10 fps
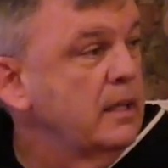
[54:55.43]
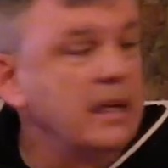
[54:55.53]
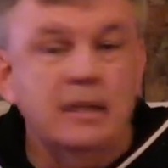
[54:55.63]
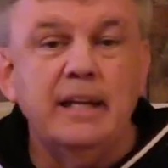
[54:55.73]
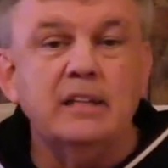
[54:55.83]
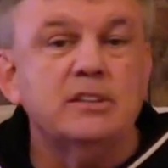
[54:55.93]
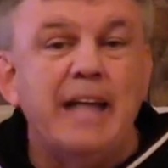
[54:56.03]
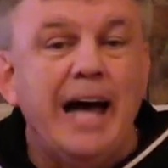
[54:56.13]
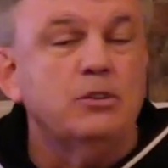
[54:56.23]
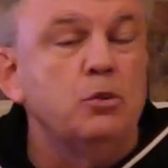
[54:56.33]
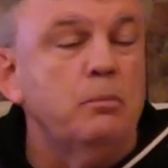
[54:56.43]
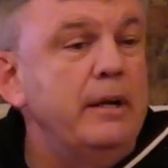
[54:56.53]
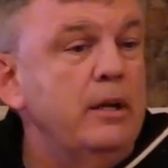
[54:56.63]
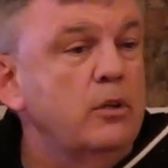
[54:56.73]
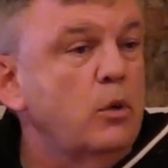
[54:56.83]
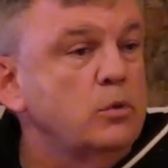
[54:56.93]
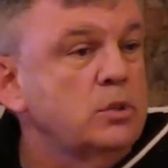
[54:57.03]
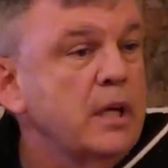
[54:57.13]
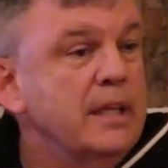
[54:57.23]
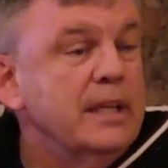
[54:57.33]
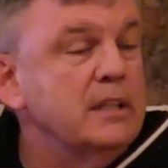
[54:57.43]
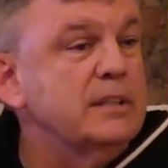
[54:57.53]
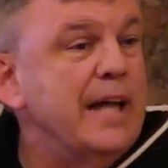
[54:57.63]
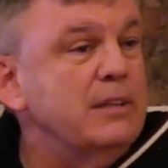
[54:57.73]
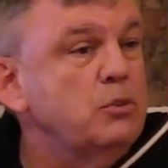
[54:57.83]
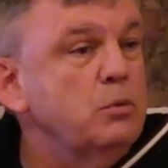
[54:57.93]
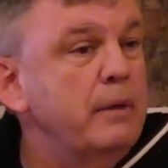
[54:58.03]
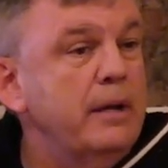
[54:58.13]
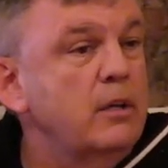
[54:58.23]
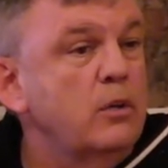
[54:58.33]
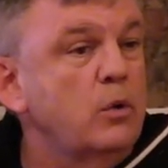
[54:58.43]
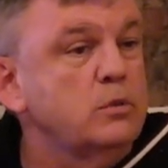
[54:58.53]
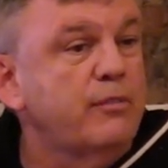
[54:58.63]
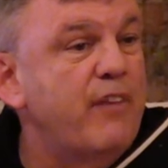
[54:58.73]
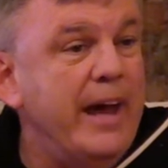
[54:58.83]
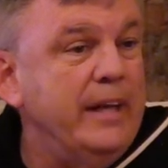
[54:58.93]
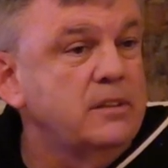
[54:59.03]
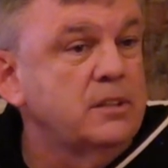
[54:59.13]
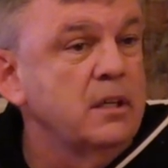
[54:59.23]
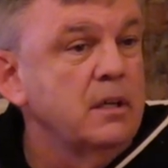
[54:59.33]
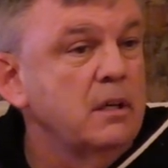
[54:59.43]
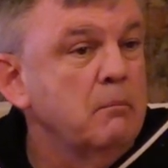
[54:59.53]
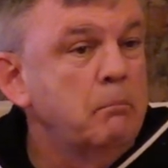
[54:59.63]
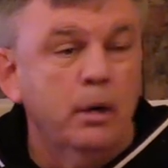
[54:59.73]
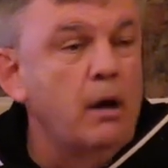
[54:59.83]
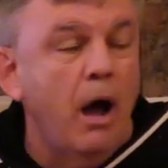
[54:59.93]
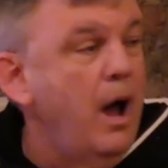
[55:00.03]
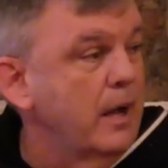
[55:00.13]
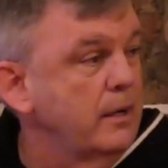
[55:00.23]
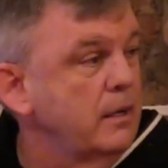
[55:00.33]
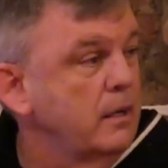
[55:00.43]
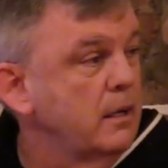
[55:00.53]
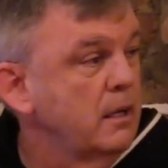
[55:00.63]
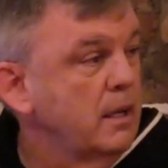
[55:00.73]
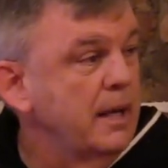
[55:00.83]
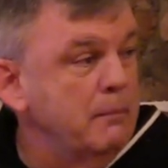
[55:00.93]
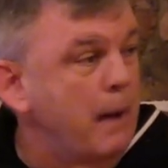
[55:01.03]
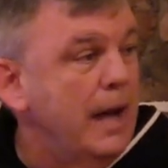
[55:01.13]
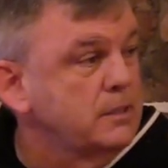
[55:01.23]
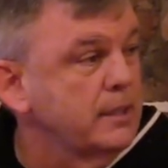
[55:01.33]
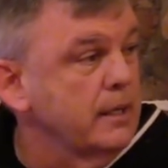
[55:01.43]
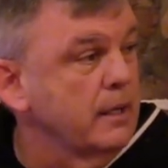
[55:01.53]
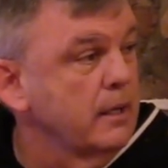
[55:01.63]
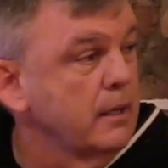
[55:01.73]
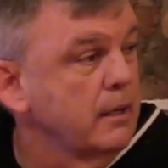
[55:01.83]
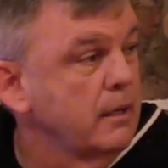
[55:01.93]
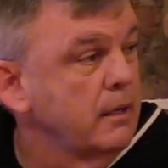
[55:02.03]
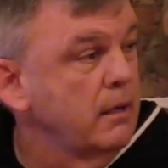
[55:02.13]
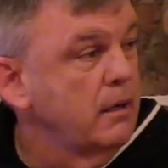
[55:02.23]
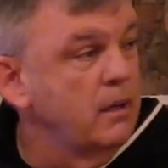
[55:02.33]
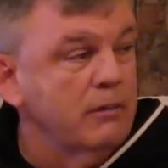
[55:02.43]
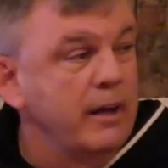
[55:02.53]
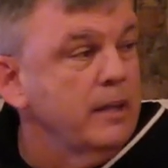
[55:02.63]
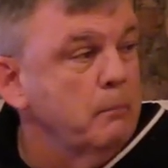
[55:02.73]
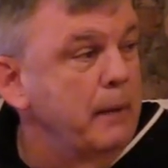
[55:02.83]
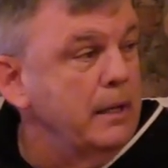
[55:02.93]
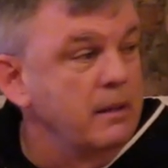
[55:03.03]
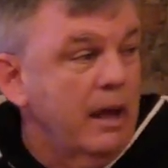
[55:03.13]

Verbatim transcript: There, there's not too many of those. There's not too many of those fights put on in boxing on a regular ba-